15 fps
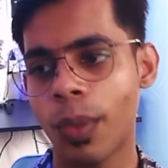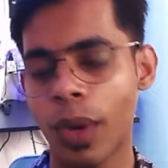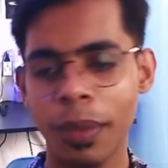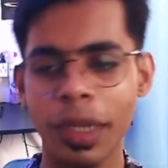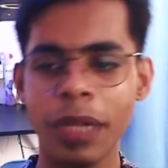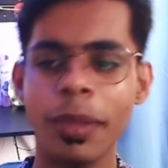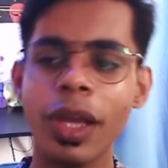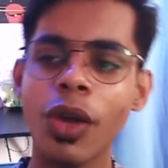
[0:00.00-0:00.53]
I
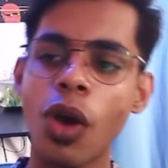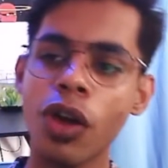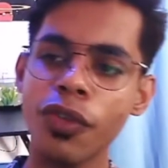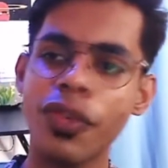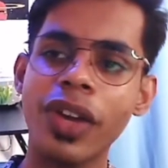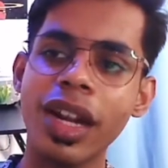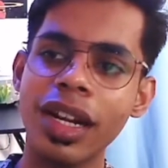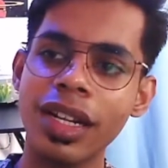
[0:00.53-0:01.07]
mean by
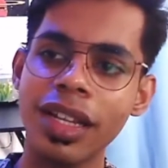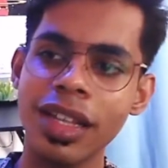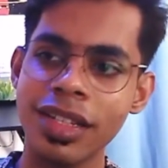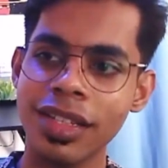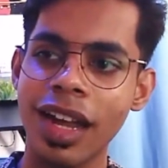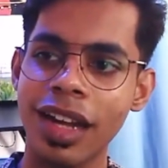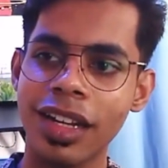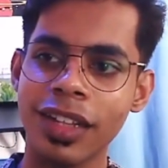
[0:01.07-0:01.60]
confident is
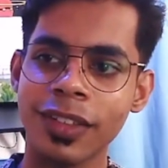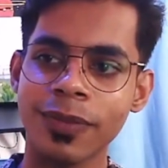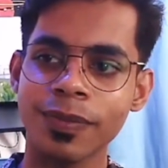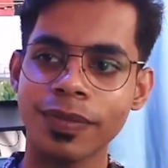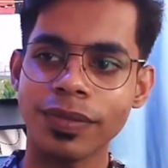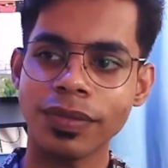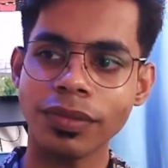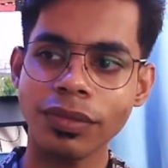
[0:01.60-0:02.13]
that
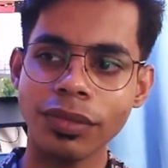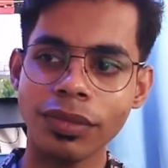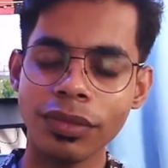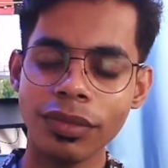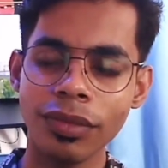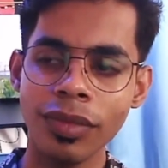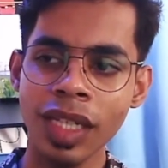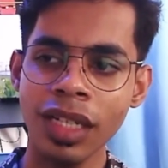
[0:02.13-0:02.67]

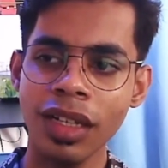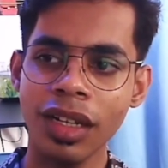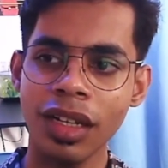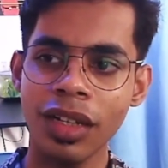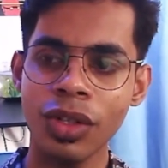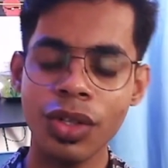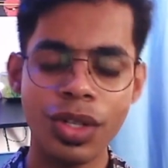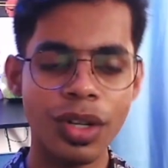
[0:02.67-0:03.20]

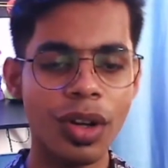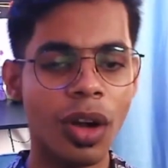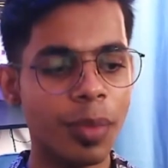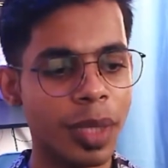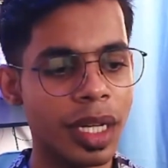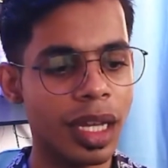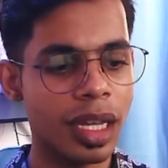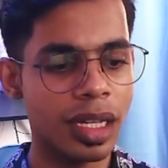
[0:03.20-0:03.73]
you should
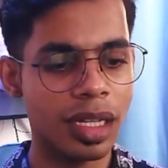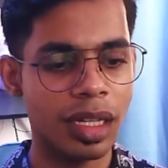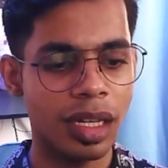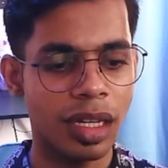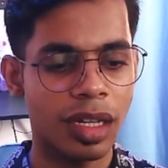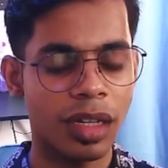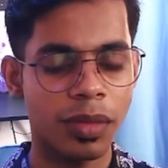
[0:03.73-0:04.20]
not be like,